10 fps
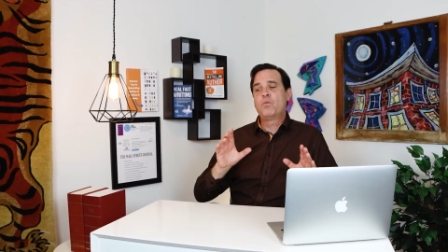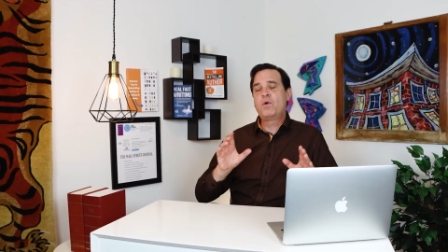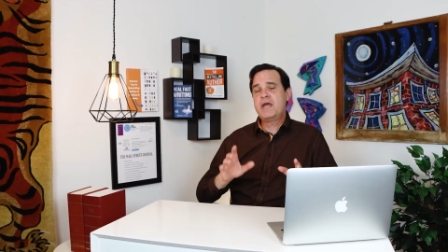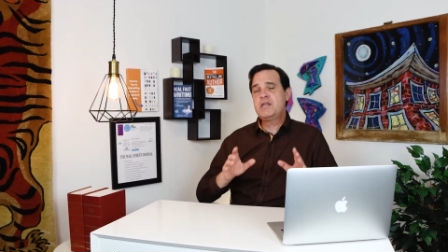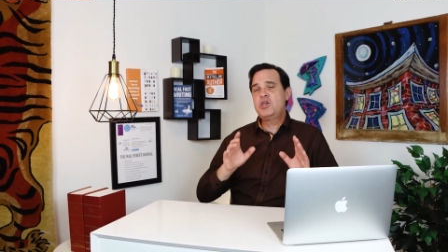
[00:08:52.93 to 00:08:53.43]

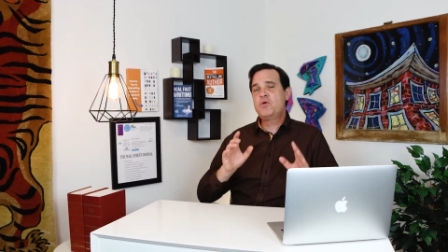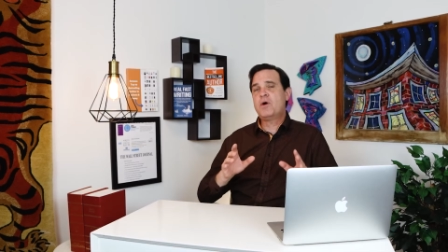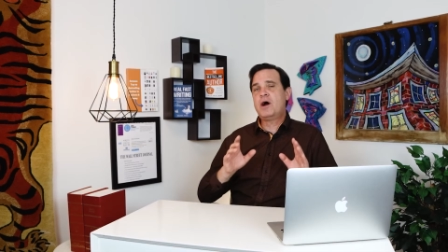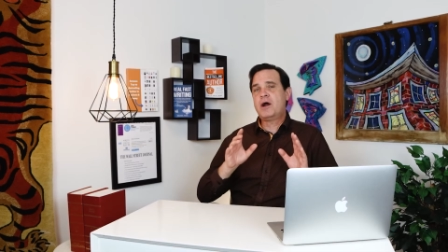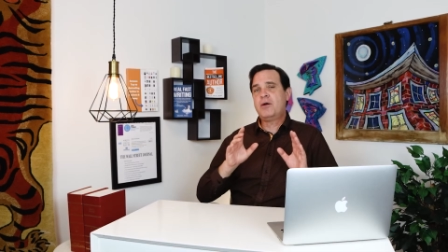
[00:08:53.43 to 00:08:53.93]
when you
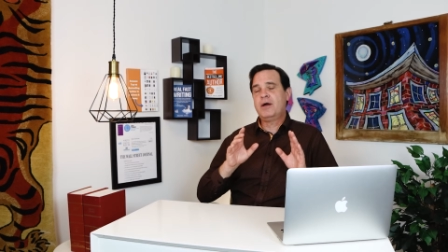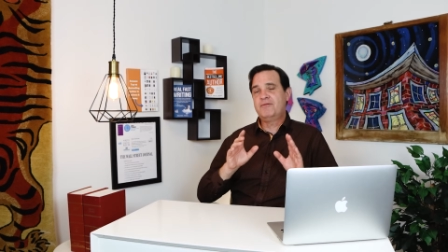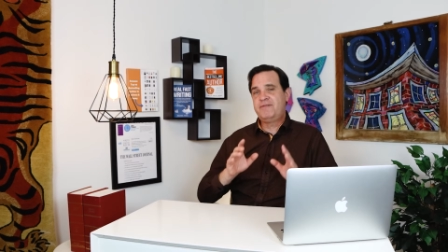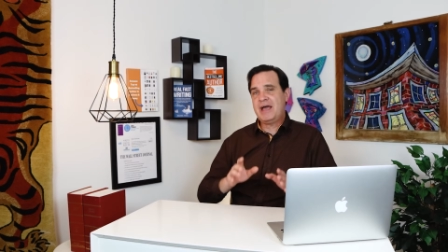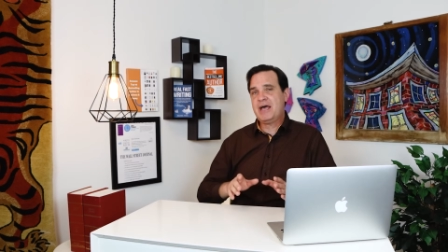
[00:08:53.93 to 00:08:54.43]
are
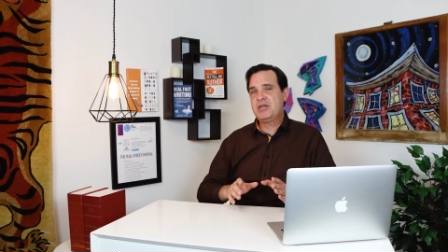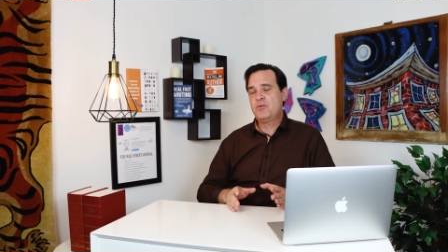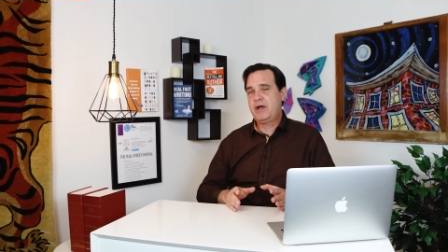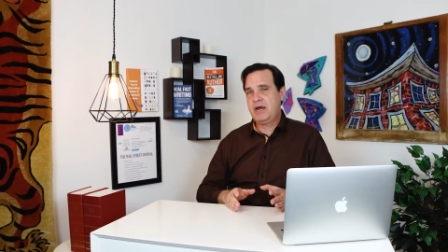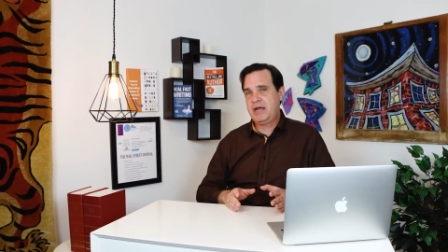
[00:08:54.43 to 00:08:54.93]

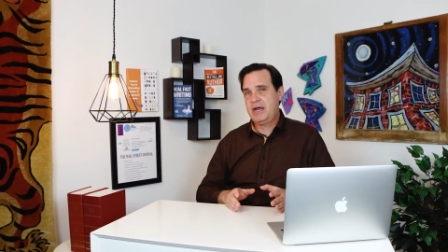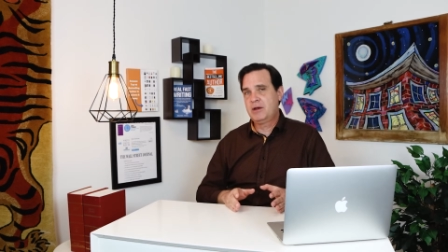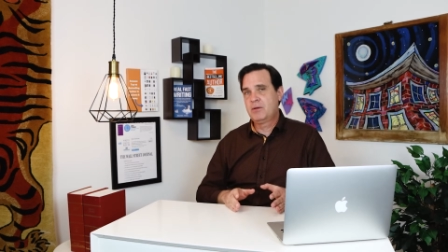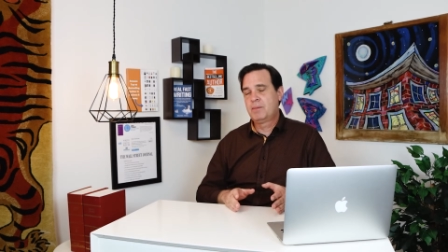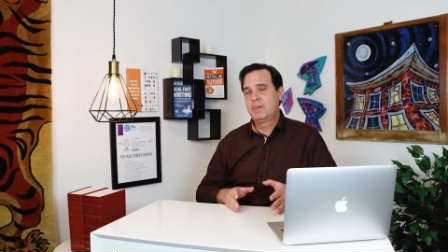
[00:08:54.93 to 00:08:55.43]

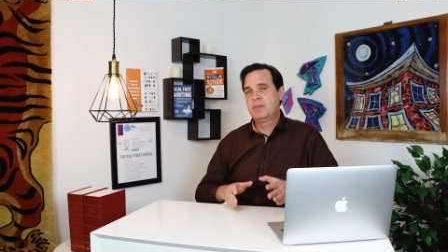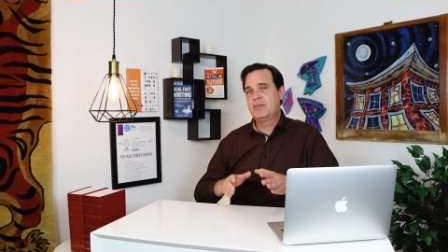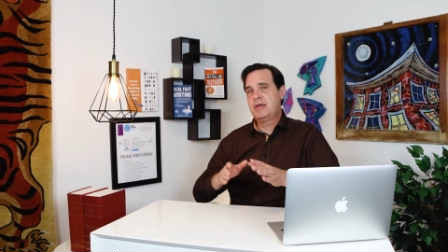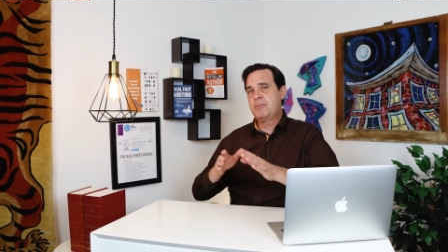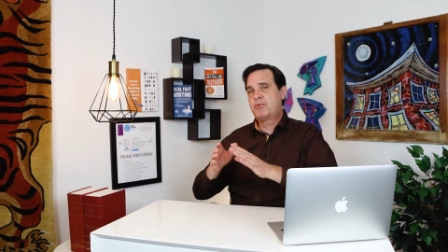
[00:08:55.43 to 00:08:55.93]
evaluating
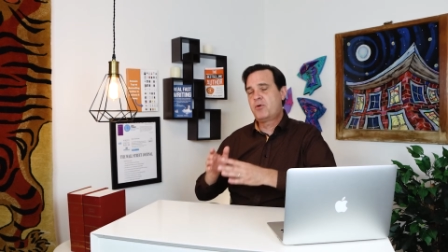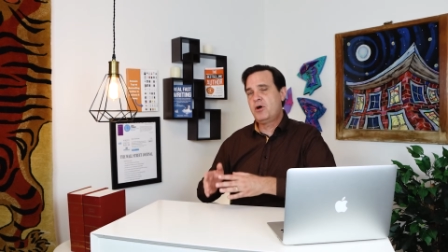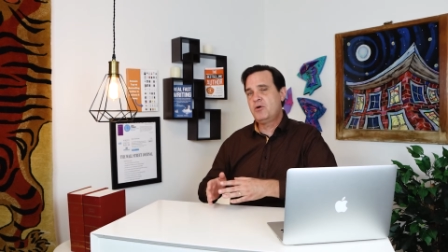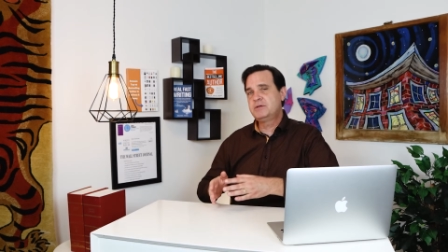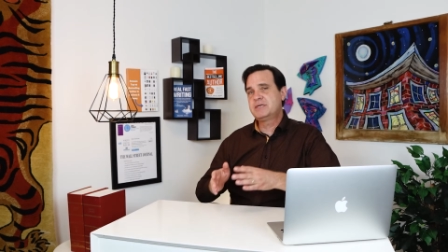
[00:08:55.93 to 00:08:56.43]
the
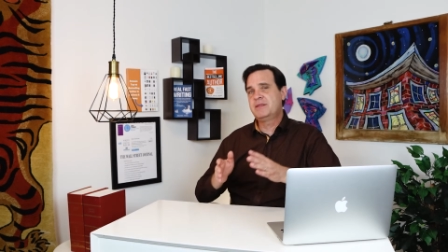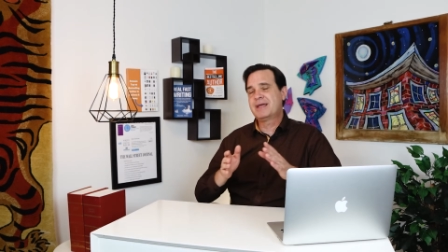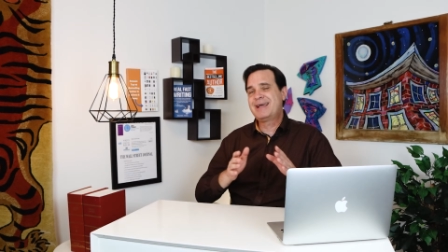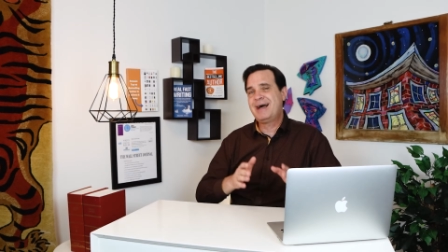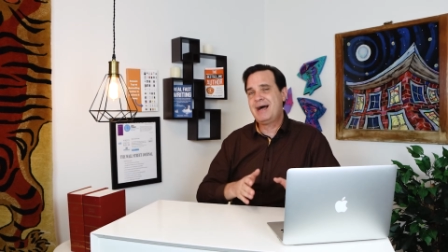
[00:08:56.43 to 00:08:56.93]
pros and
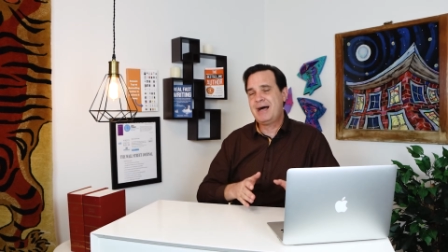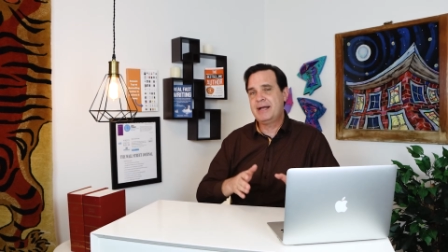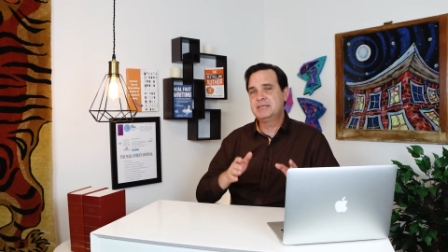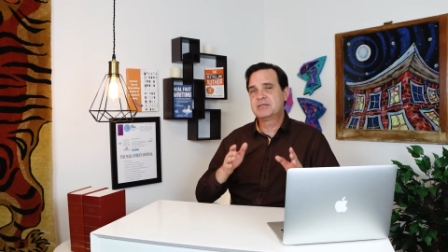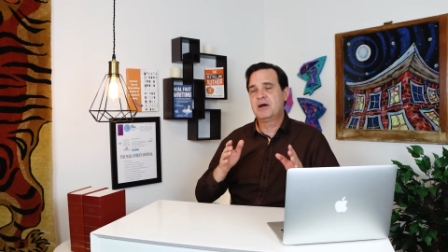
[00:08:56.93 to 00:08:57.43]
the
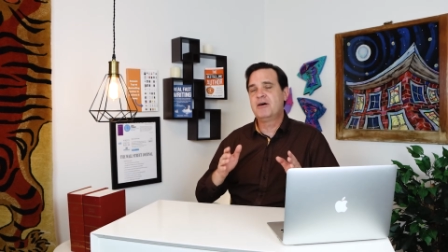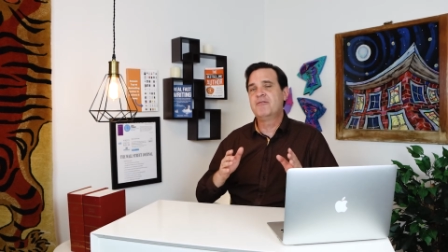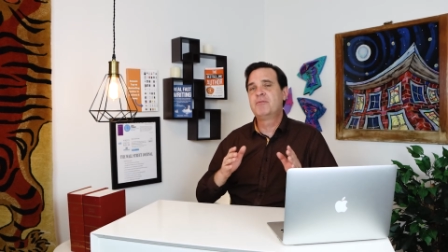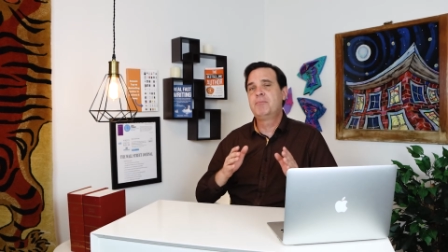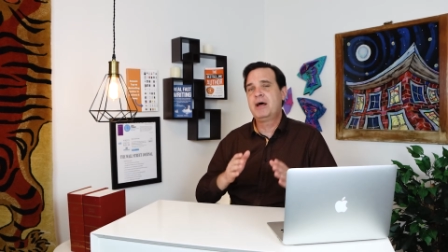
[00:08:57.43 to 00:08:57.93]
cons
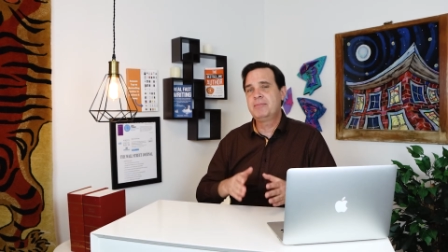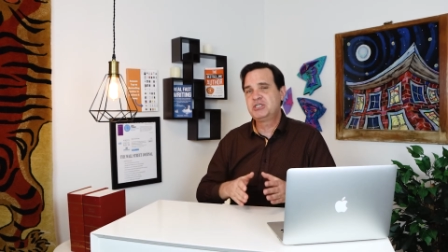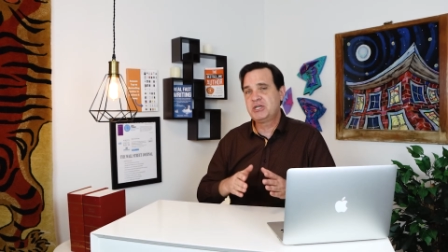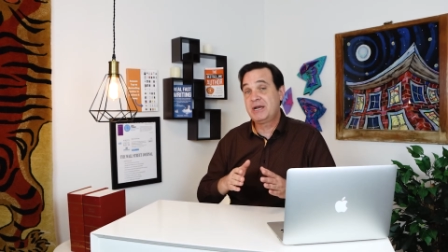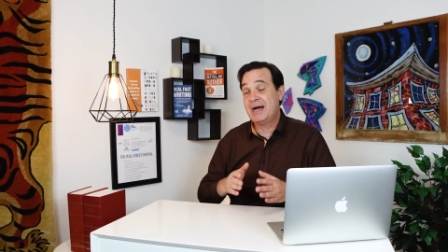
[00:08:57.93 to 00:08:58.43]
of
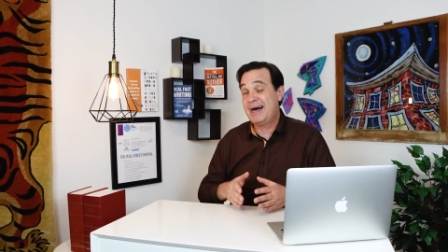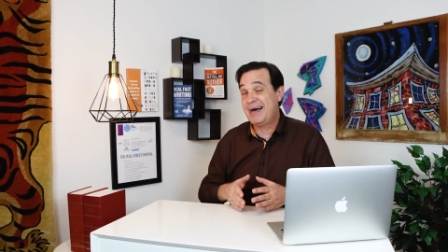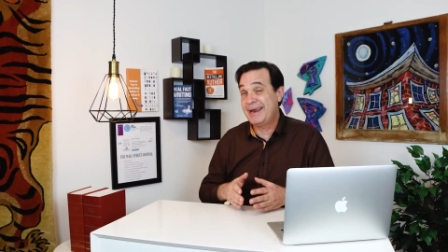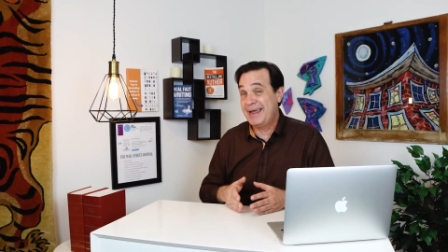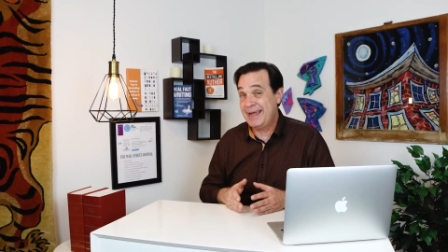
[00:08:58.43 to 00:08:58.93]
publishing
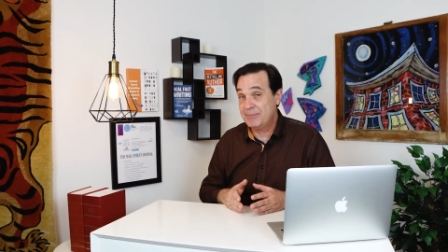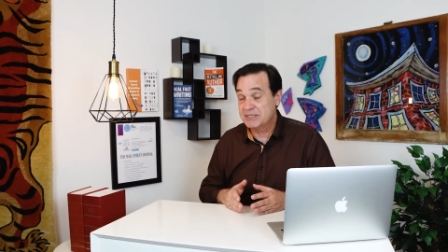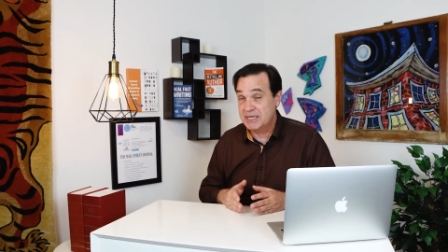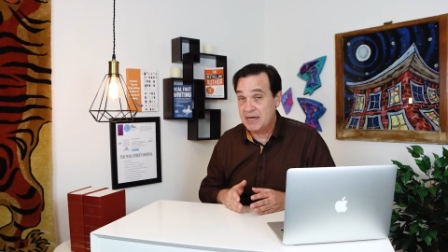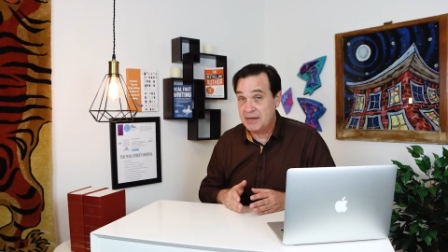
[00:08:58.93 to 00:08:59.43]
on
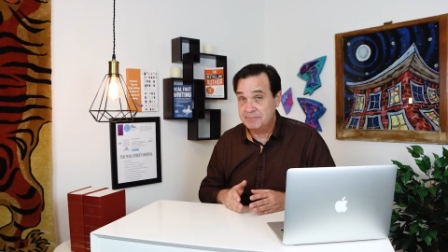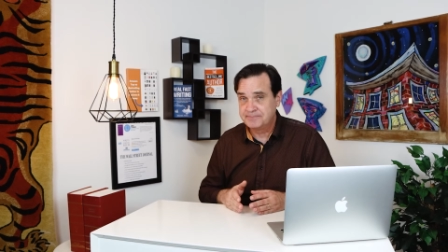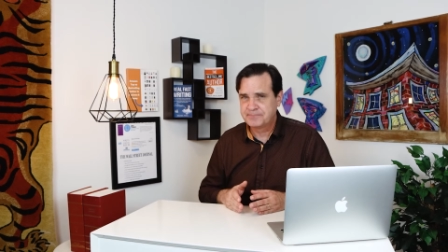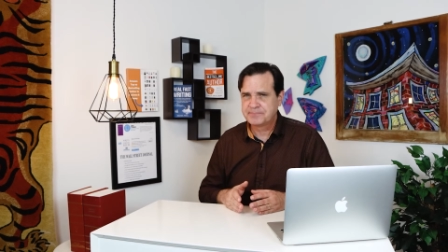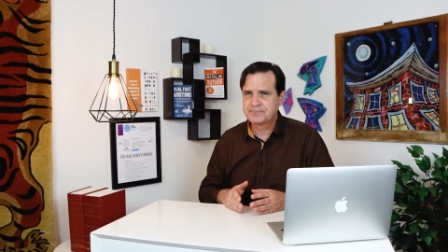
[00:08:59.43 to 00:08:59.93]
Amazon,